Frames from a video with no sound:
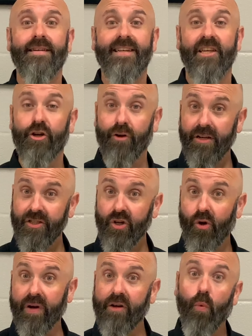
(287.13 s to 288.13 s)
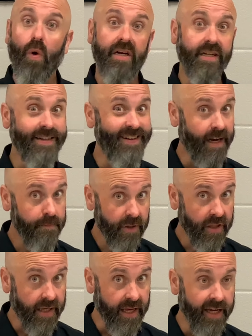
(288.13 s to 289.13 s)
You're also going to want to number
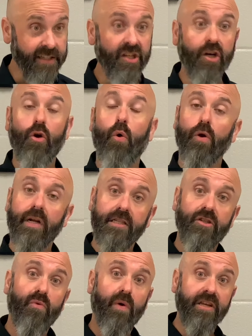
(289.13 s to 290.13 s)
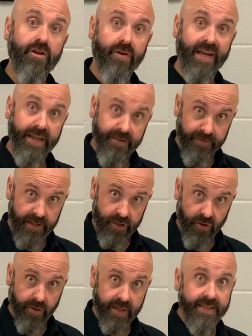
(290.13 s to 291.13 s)
the case according to what your
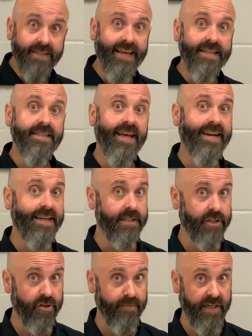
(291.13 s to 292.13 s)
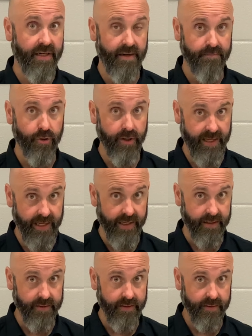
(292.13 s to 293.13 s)
inventory says that instrument number
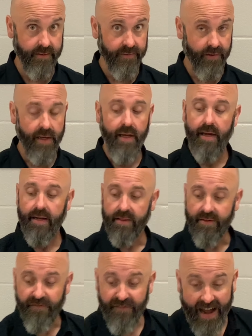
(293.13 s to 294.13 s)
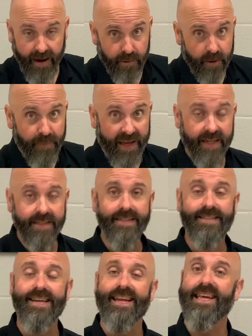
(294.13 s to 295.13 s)
is. The fabric paint
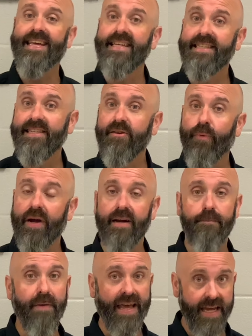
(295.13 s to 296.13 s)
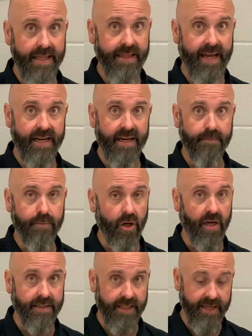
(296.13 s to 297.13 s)
is an easy way to paint that number
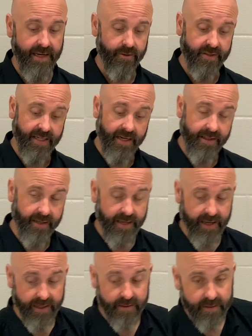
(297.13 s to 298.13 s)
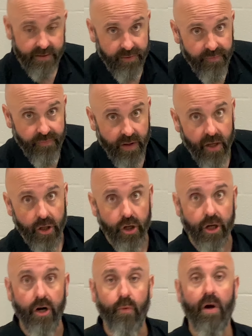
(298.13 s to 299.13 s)
onto the outside of the case. You're
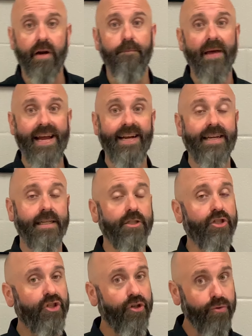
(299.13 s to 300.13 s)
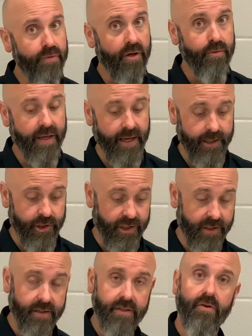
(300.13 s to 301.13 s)
going to want to paint it in 2
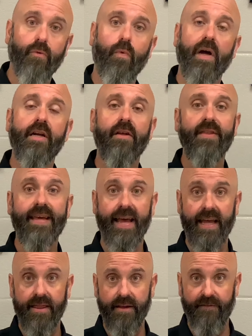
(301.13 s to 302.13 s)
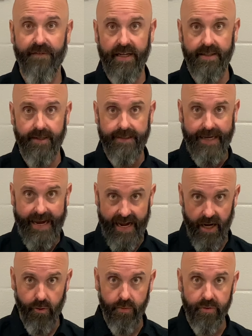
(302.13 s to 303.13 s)
locations, one on the end that faces
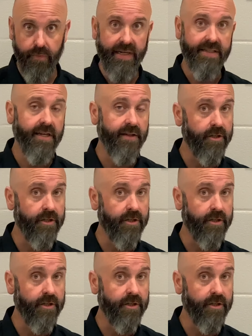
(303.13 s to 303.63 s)
out when it's on the